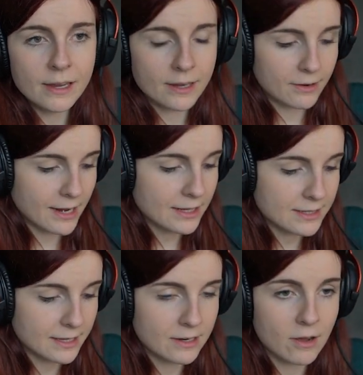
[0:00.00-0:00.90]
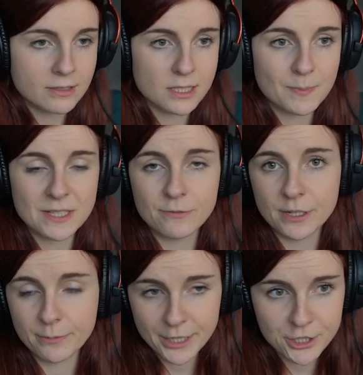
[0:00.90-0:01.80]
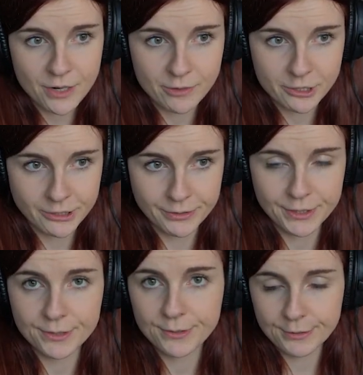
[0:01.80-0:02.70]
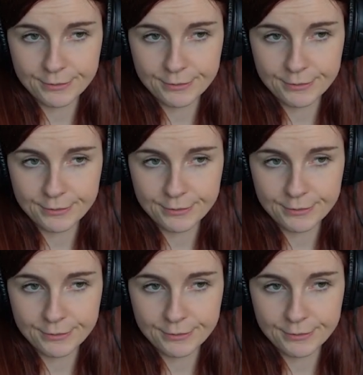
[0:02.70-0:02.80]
Now next, I can also specify the region I want to use